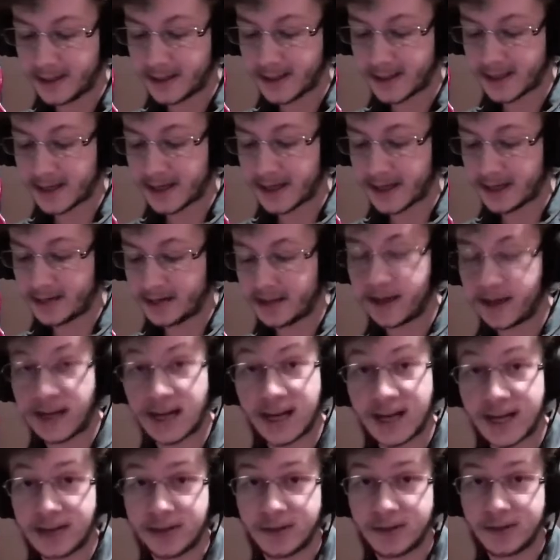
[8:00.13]
end.
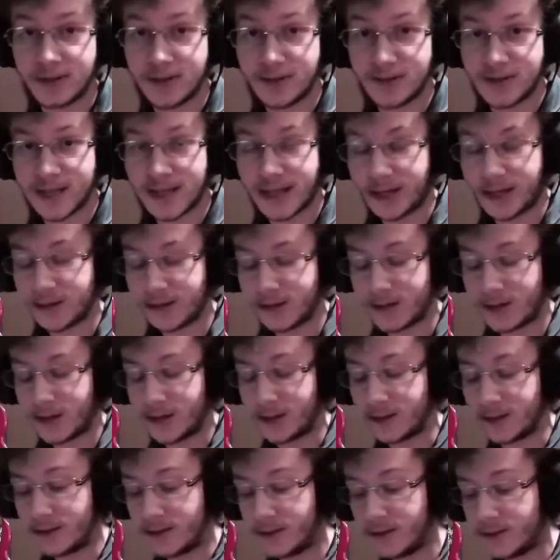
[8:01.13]
I don't use
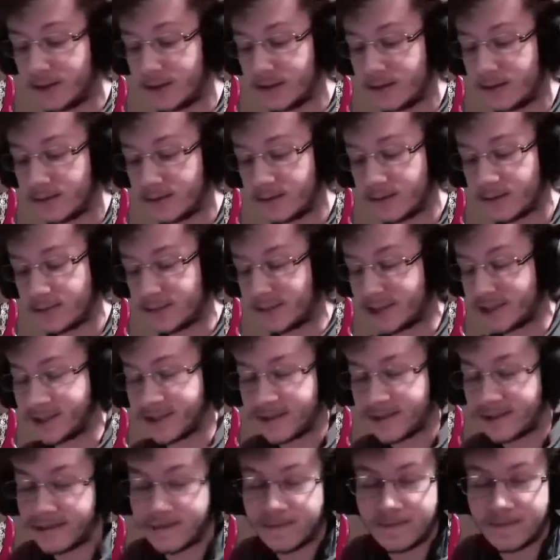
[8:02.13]
analog.
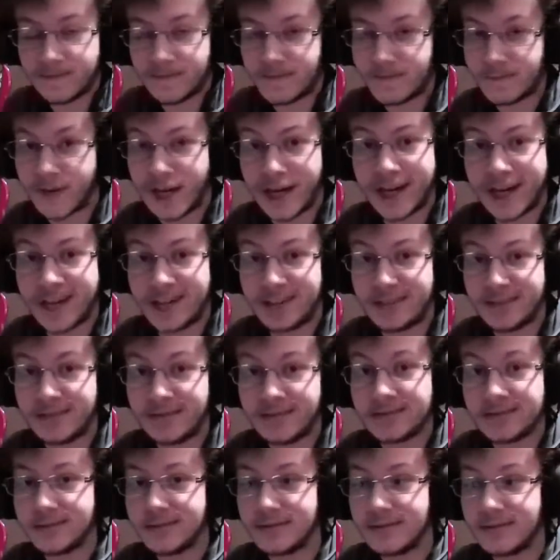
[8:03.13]
It's fine.
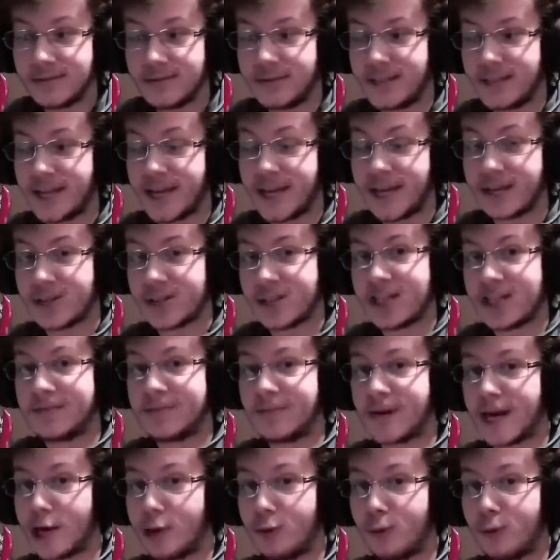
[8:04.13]
The
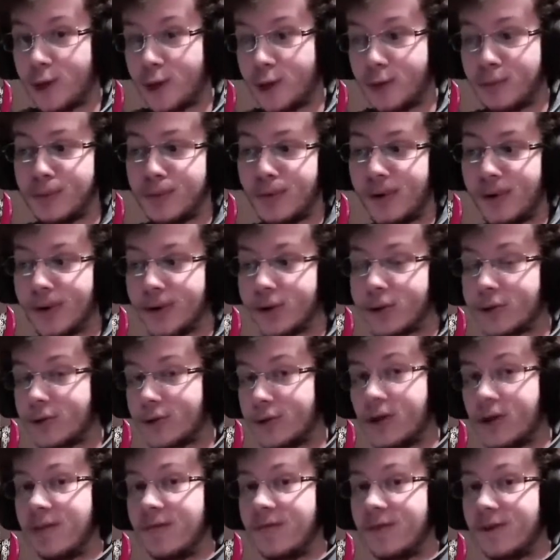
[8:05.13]
HDMI will port
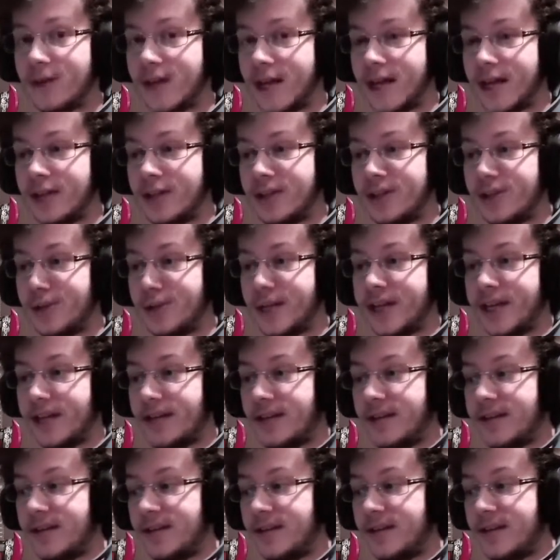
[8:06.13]
through if you're not doing
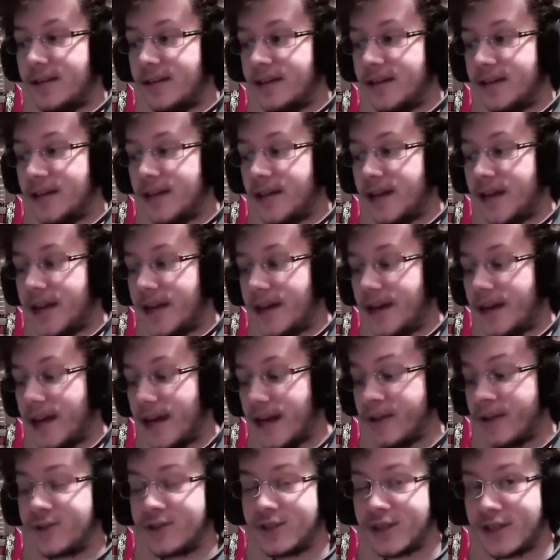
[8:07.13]
an
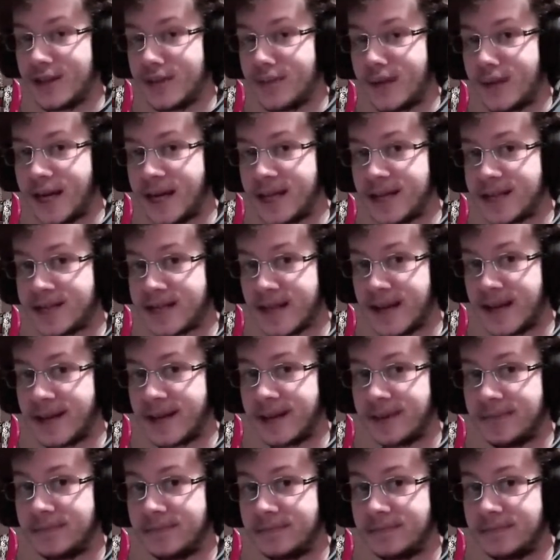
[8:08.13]
HDMI setup,